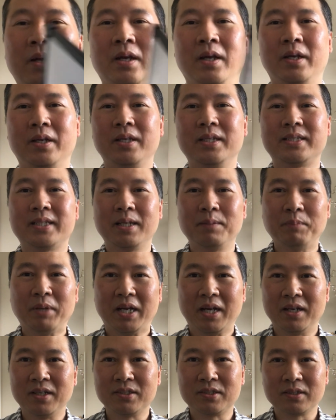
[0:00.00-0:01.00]
You see,
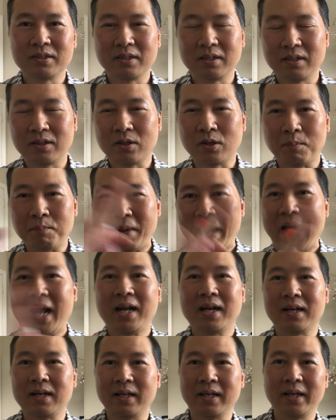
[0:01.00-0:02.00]
because
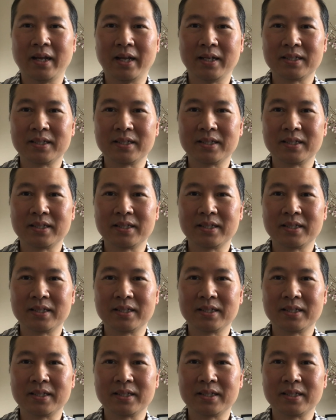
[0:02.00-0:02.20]
grammatically and